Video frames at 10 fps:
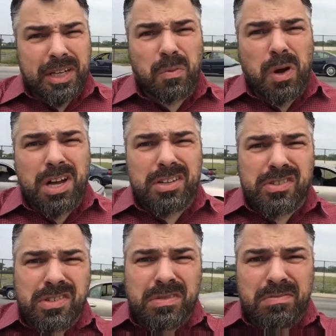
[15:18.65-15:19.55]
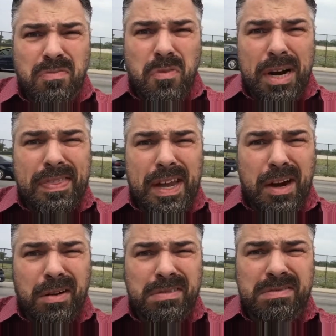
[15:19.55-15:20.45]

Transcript: It was right there.